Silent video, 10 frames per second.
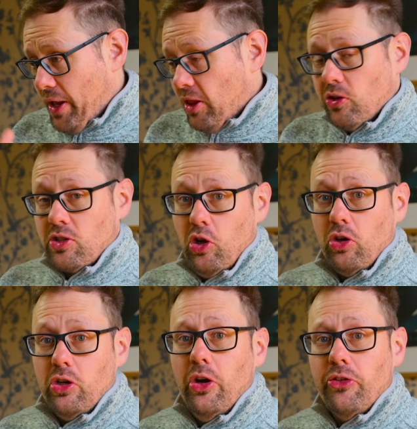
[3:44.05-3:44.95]
It does
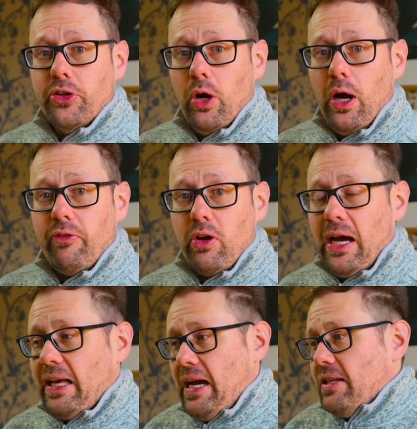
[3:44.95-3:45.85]
look good though. I've got,
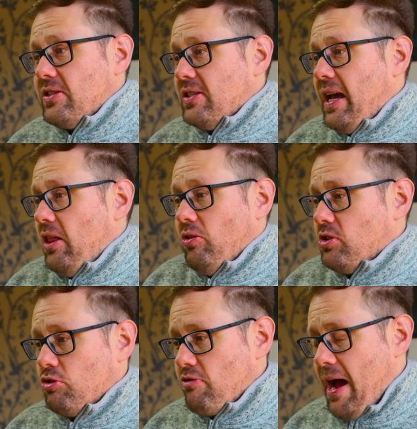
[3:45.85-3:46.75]
I can't say it
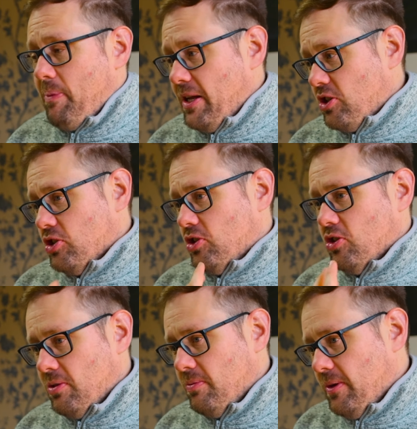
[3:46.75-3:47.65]
looks crap. It just
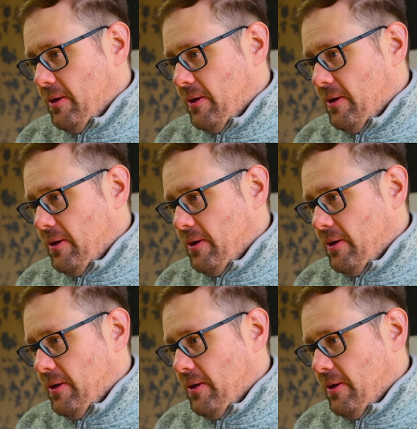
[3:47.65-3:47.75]
doesn't.